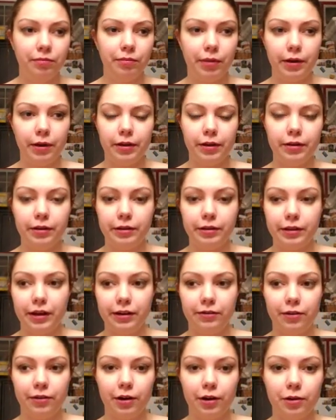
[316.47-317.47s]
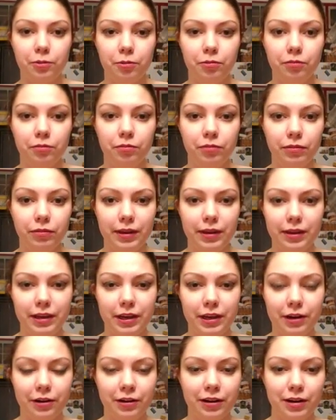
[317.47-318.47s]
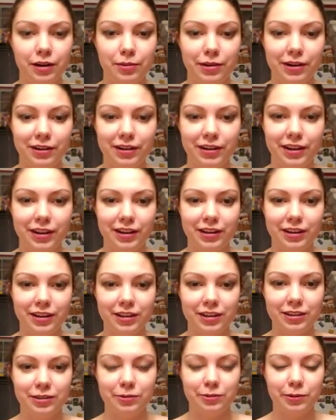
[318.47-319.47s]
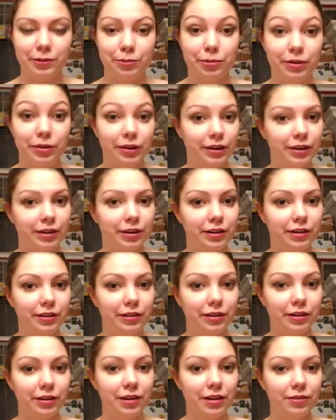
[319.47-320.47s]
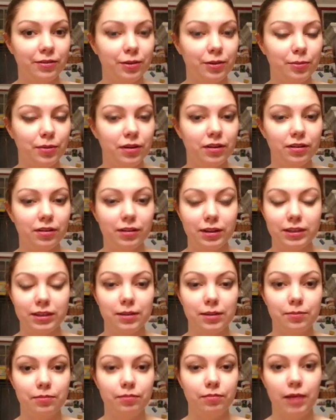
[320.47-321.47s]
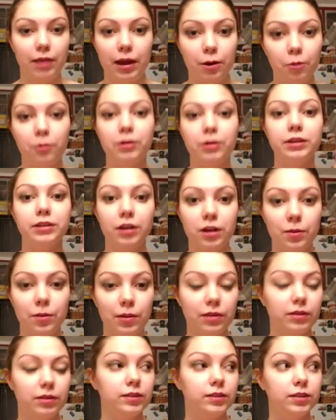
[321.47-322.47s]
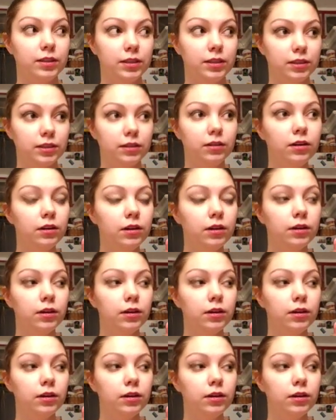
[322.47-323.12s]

But it's kind of hard here in America because we're pretty good at football, except I don't want to talk about this season.